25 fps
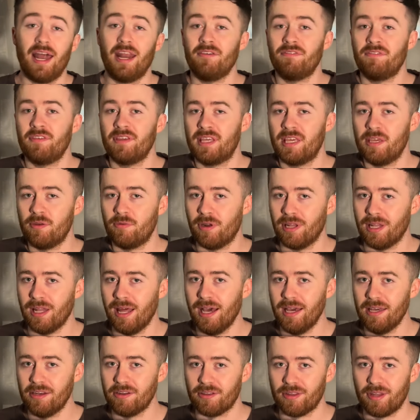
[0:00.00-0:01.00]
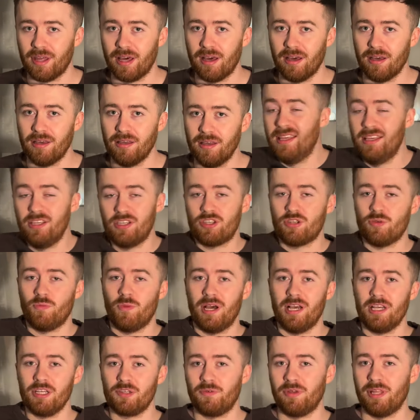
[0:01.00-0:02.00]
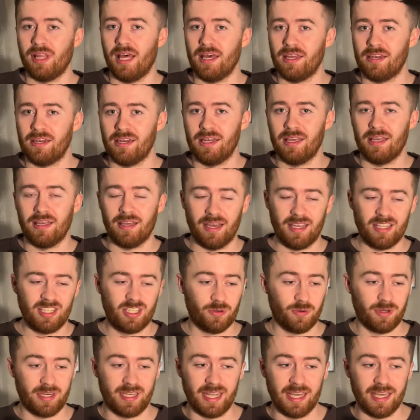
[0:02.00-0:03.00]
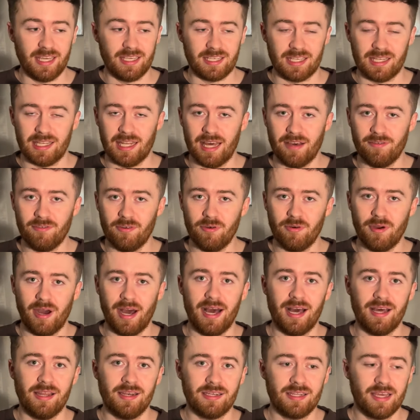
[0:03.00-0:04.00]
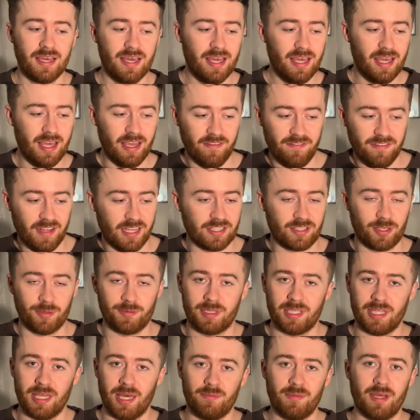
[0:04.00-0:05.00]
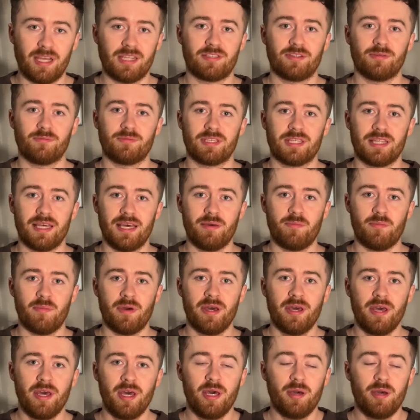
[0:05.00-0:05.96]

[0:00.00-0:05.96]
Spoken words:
And I think he relied on that. He somewhat has relied on it to a decent level. And if that's up to them, that's up to them.